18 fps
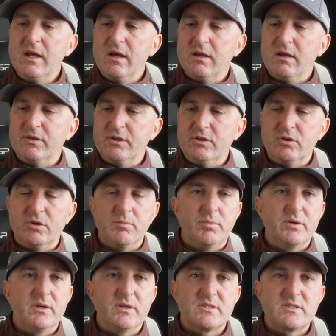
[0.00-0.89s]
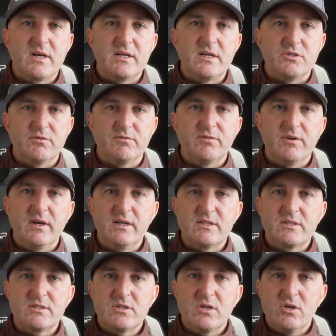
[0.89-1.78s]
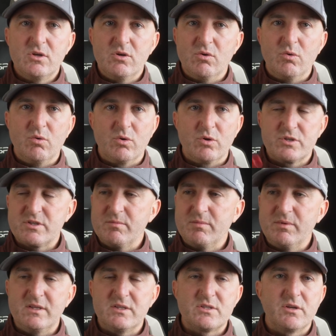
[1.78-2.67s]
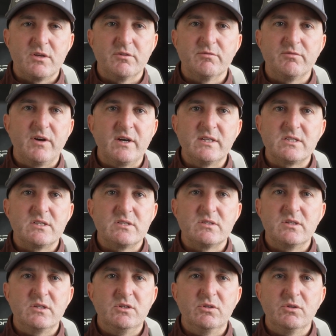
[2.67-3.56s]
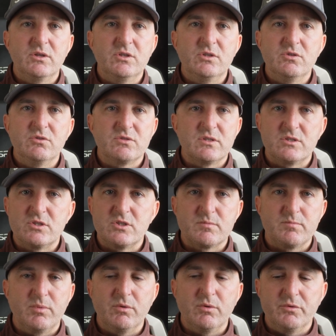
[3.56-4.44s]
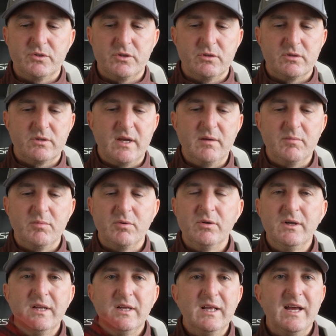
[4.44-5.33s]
that you can put inside your vise, or some of these other vices that you can use that just bolt to your table.